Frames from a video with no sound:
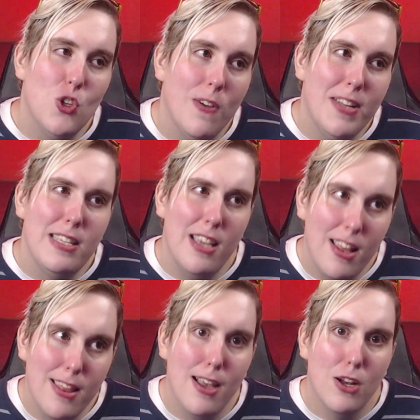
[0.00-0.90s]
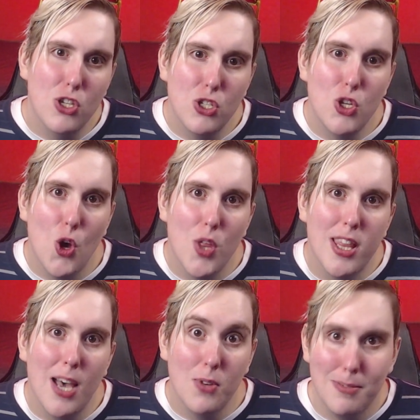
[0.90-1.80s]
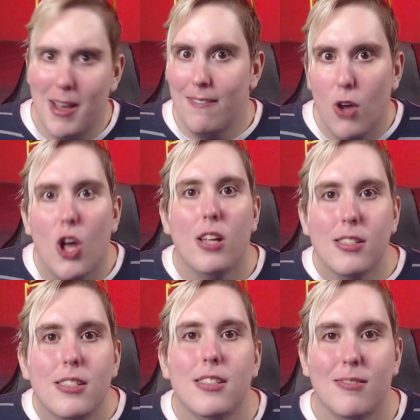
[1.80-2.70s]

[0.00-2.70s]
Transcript: so if it's in there, just know that that was my fault.